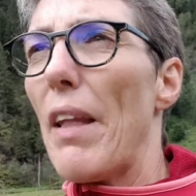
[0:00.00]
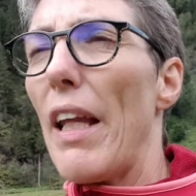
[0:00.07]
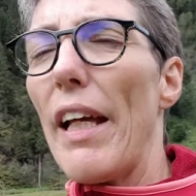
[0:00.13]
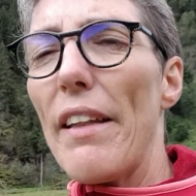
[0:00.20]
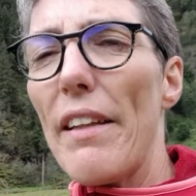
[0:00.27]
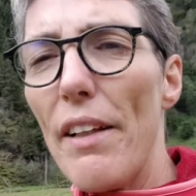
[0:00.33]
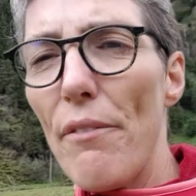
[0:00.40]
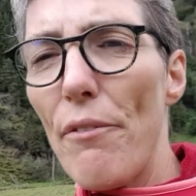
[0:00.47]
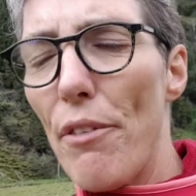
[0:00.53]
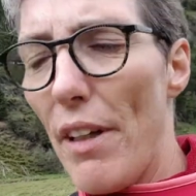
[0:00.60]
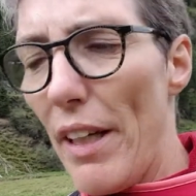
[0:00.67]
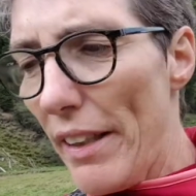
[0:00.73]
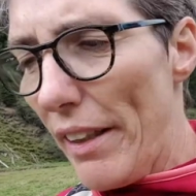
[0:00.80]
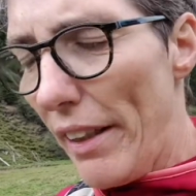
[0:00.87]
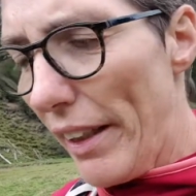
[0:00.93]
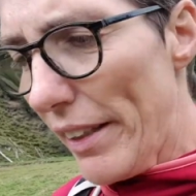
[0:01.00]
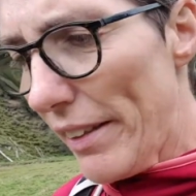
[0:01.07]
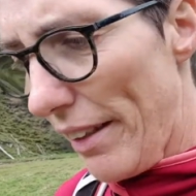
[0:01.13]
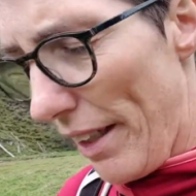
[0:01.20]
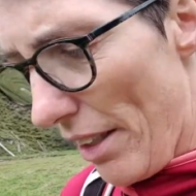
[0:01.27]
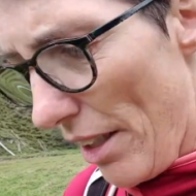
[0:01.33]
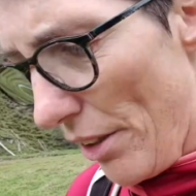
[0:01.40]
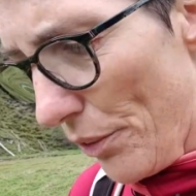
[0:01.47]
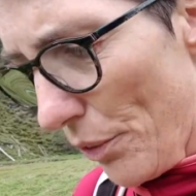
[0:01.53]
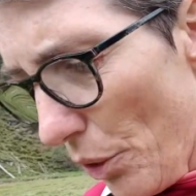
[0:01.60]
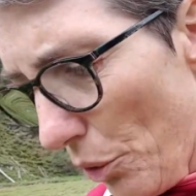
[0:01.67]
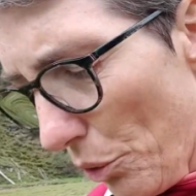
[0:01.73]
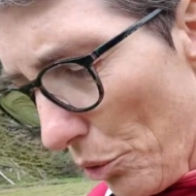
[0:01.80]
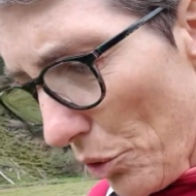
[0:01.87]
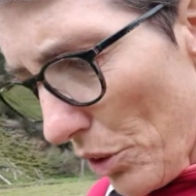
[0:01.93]
And then finally there are
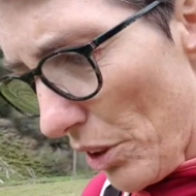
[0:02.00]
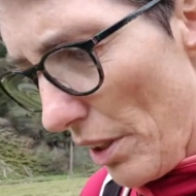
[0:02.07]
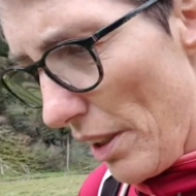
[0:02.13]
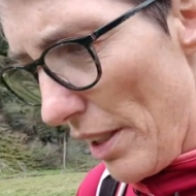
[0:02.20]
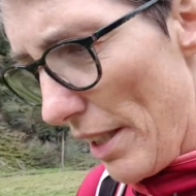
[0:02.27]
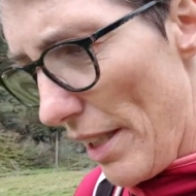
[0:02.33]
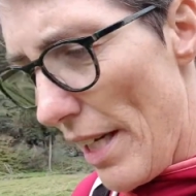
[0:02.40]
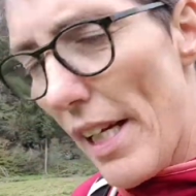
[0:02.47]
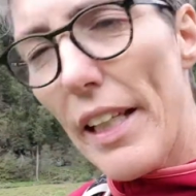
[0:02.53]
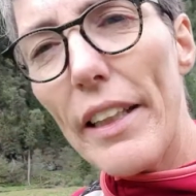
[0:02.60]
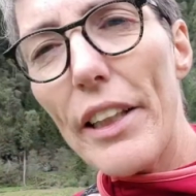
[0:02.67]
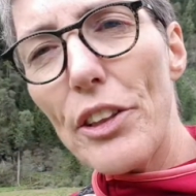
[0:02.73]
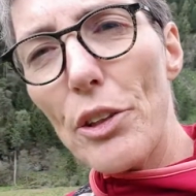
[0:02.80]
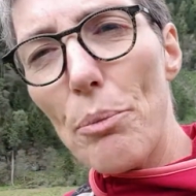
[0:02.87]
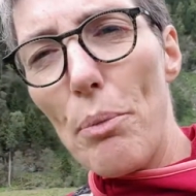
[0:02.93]
roles that you're